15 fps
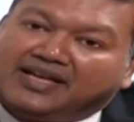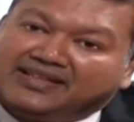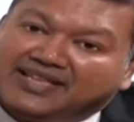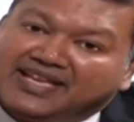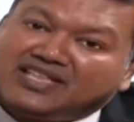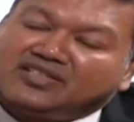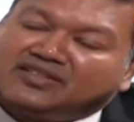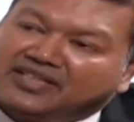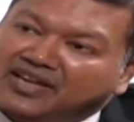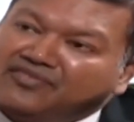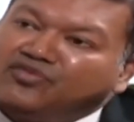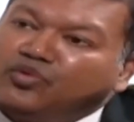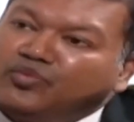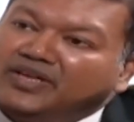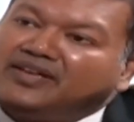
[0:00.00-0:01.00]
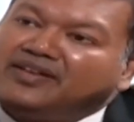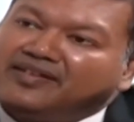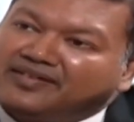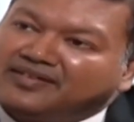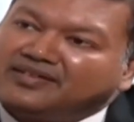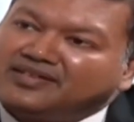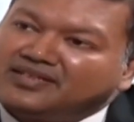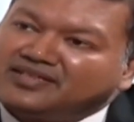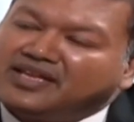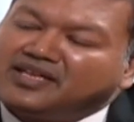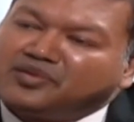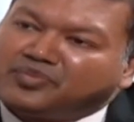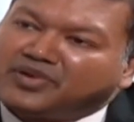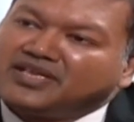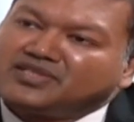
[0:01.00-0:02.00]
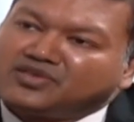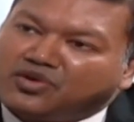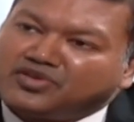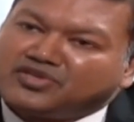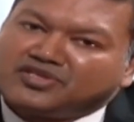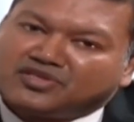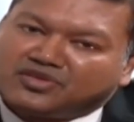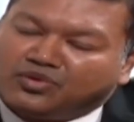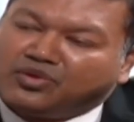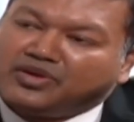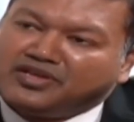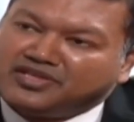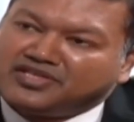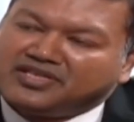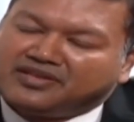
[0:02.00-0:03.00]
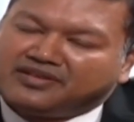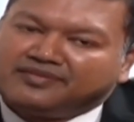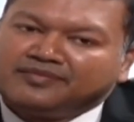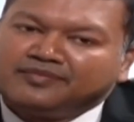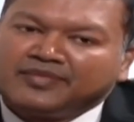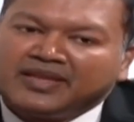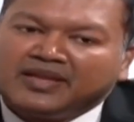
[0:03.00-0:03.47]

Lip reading: And then, therefore, we created this Enterprise Conscious Code initiative,